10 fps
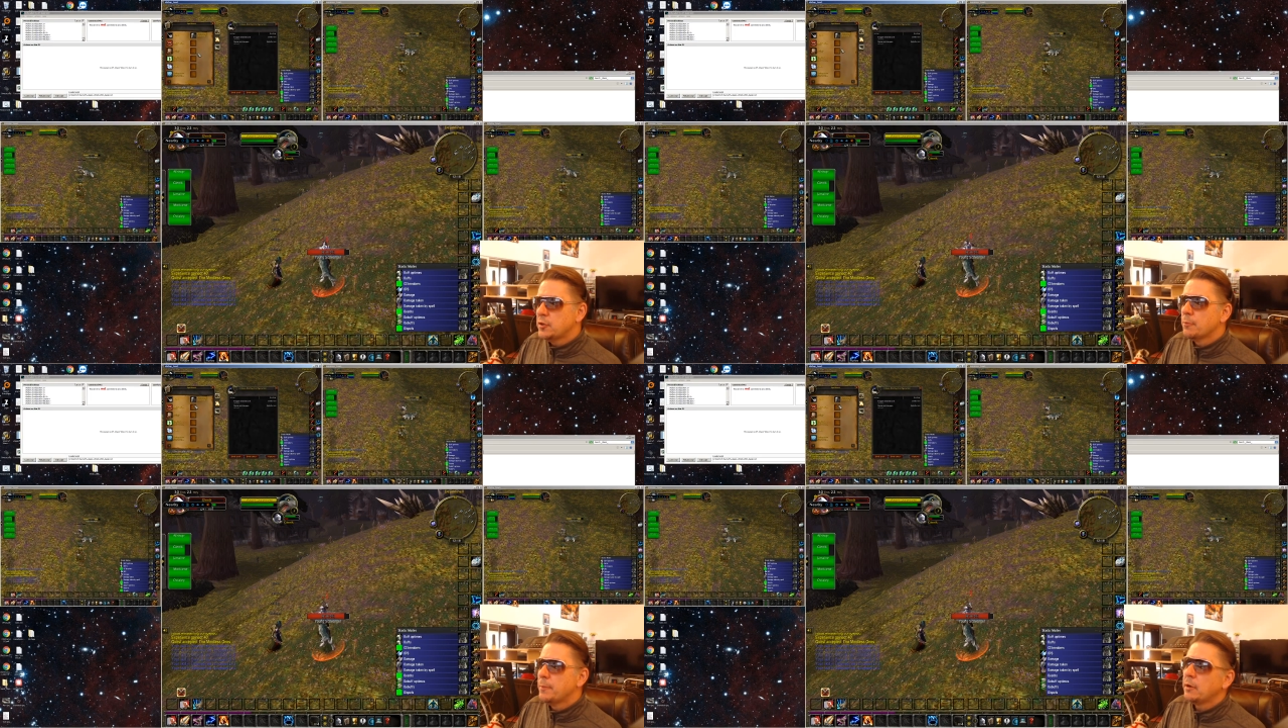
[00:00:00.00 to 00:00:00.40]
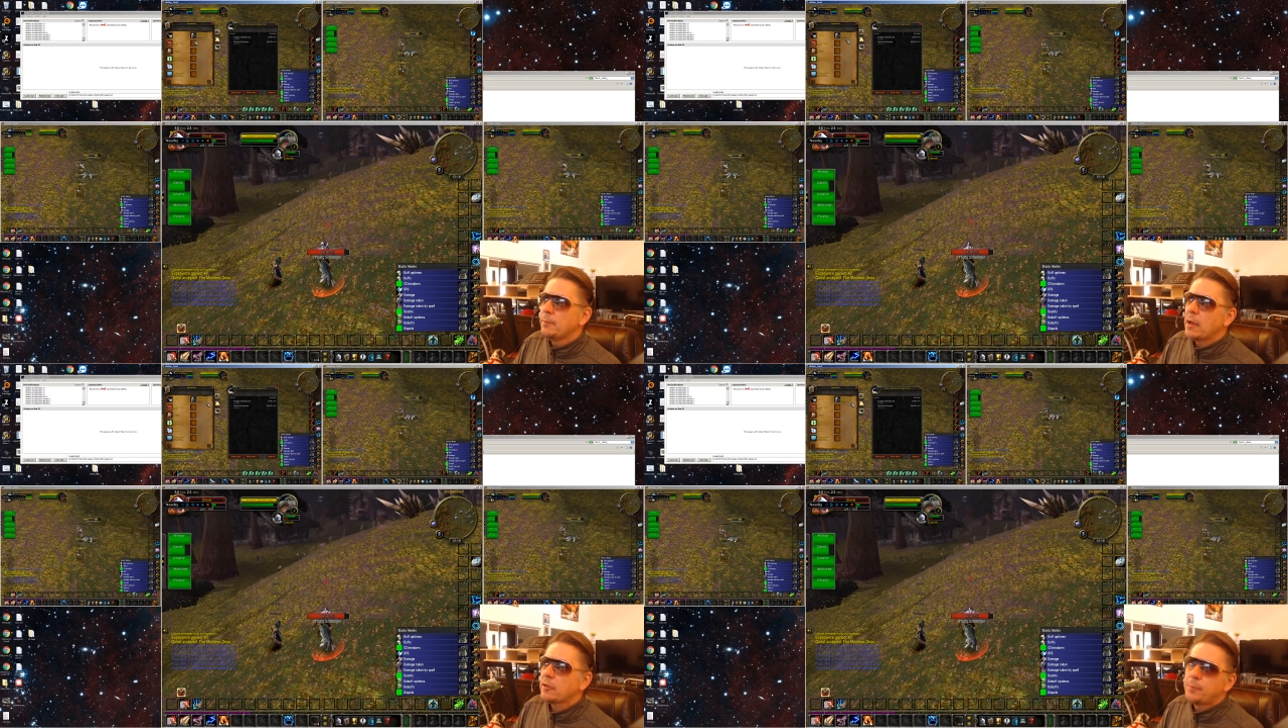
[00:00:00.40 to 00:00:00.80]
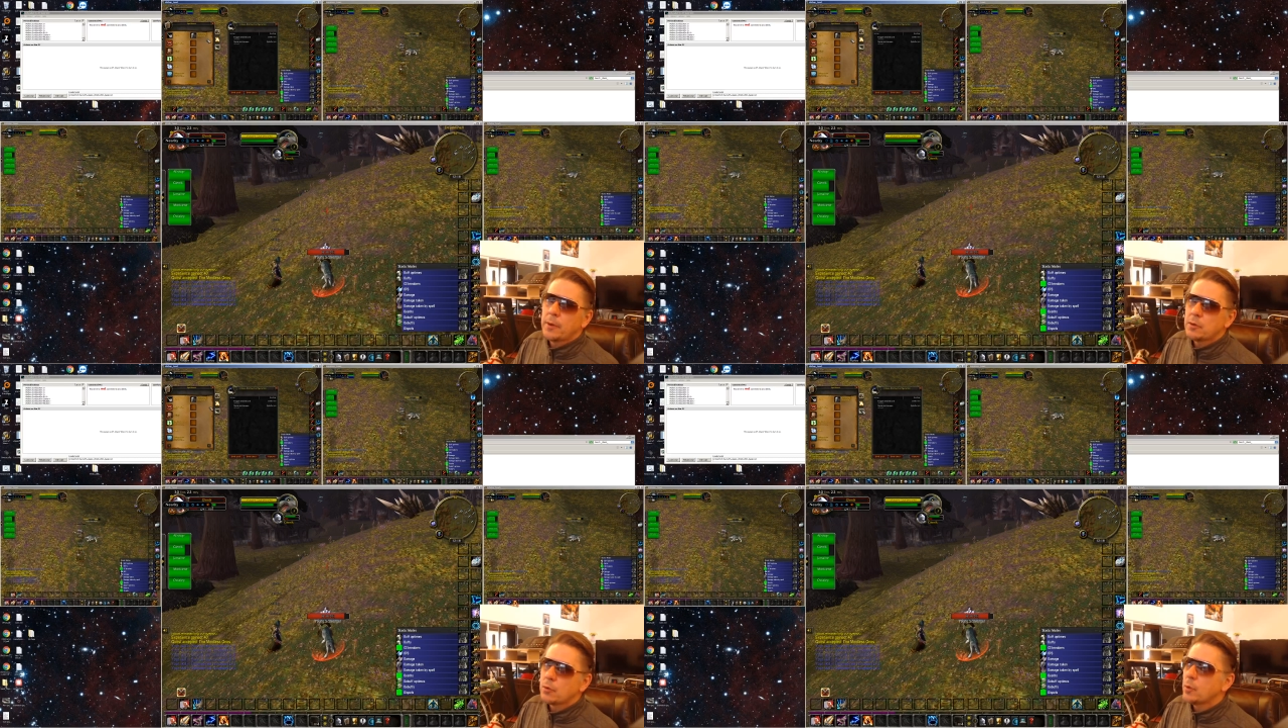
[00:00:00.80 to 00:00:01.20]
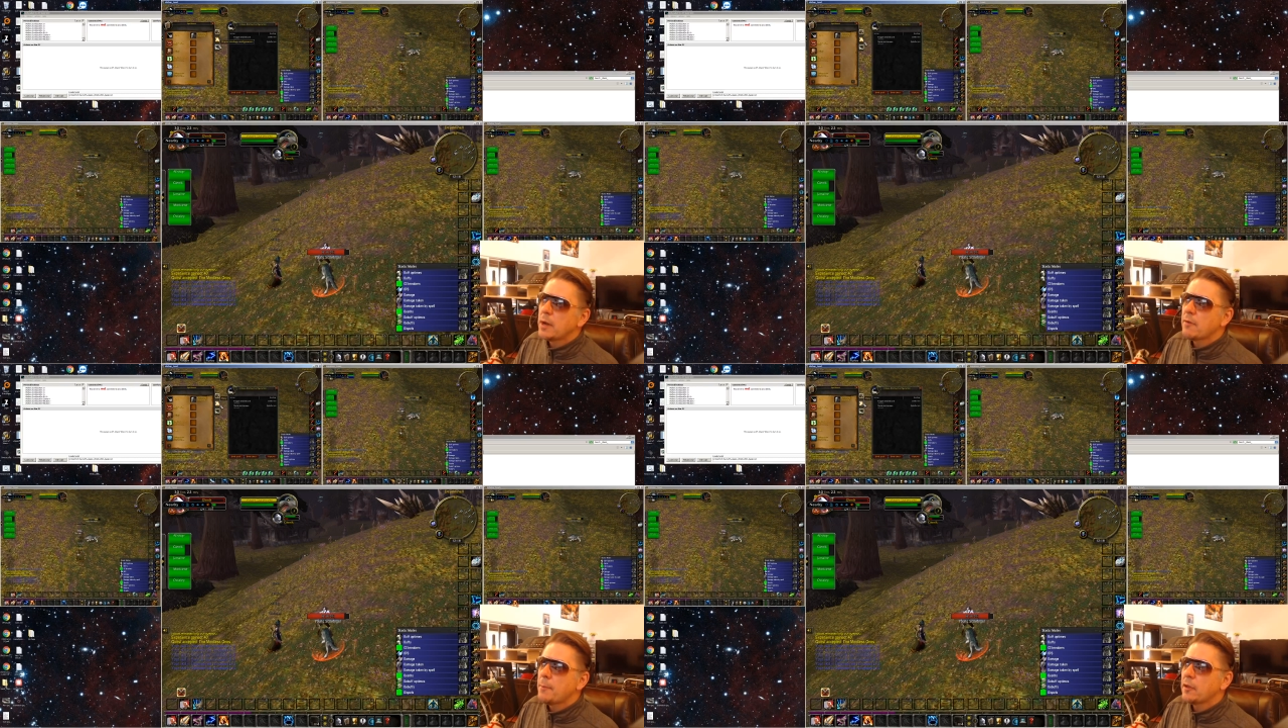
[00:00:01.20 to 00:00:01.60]
your middle mouse button or
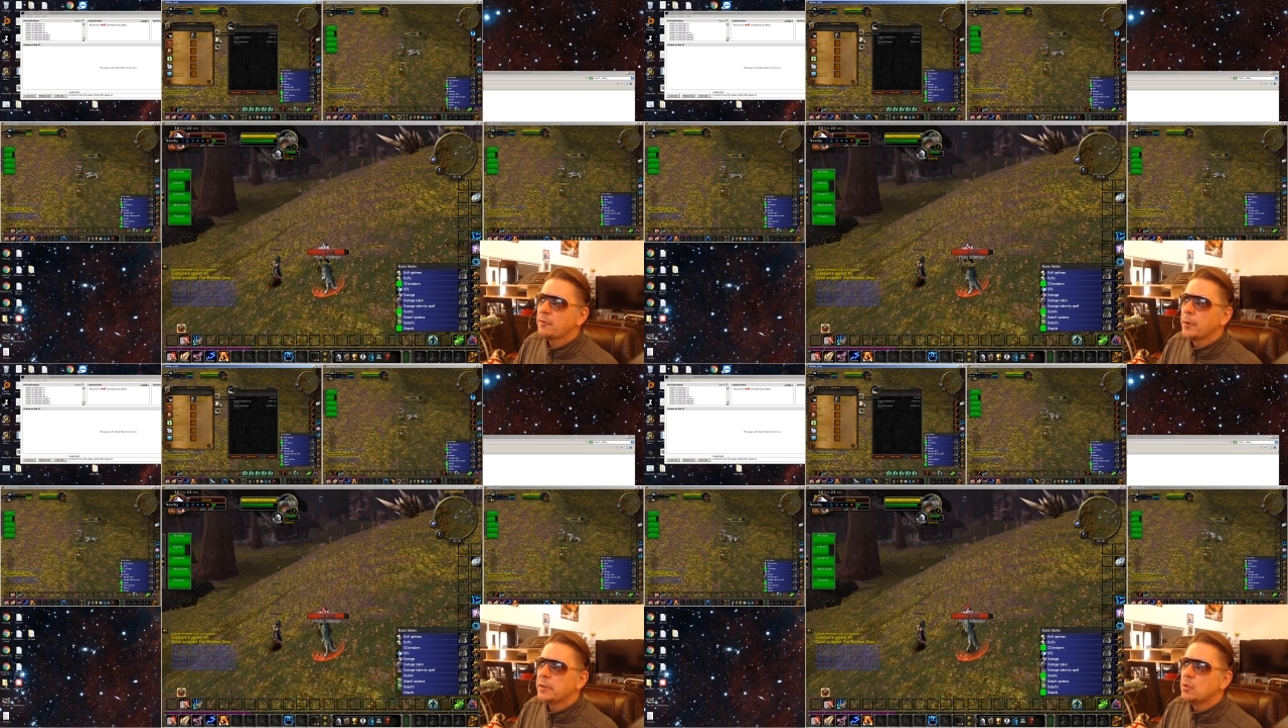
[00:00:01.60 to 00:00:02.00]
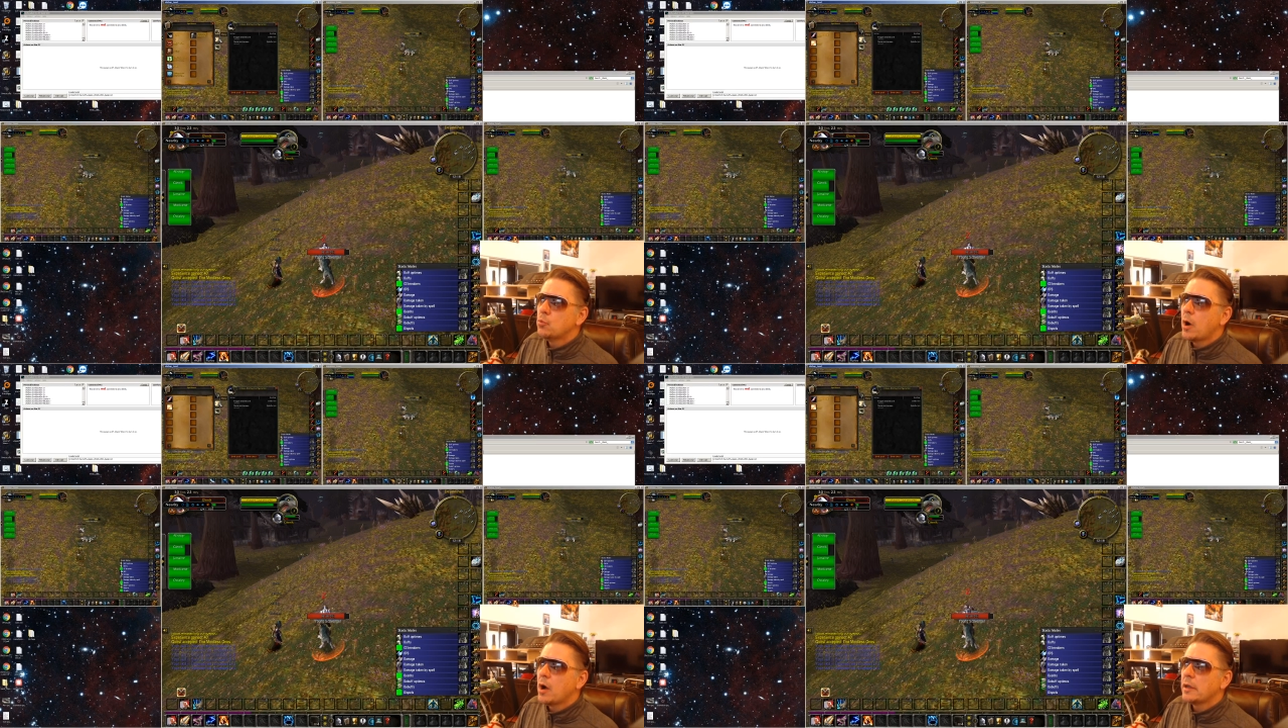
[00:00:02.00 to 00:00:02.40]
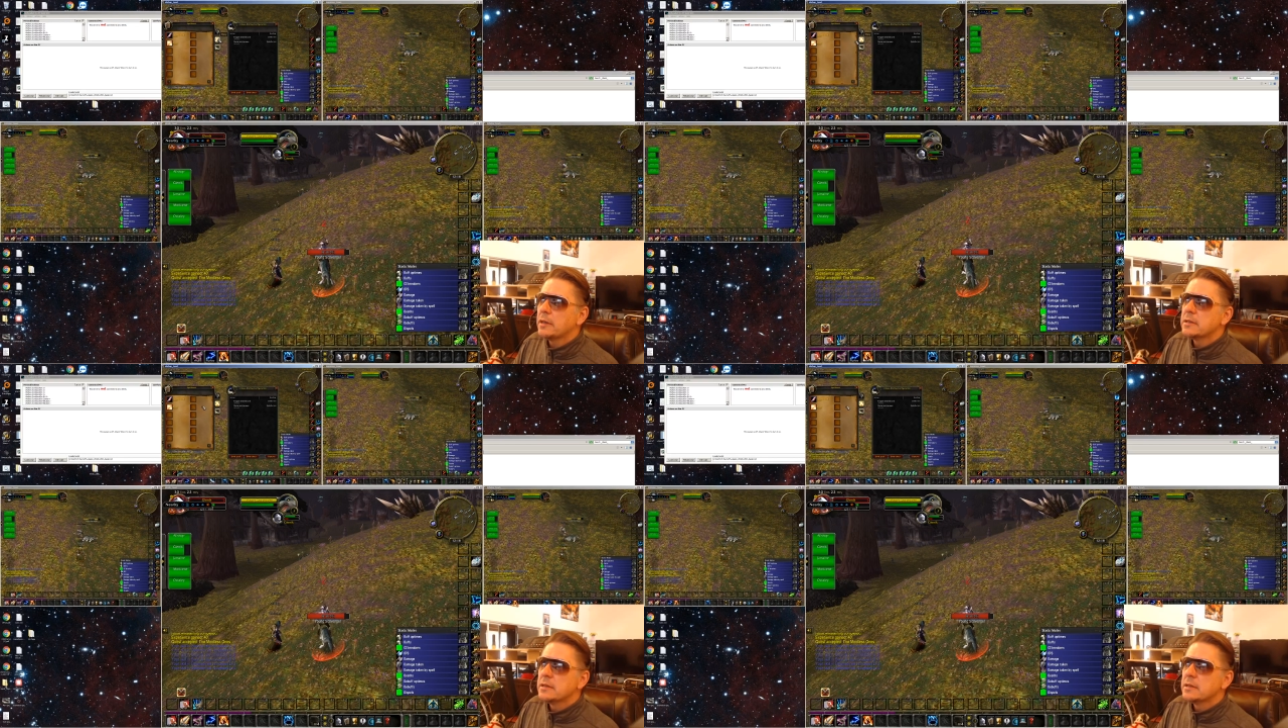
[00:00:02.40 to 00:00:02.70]
whatever mouse button you want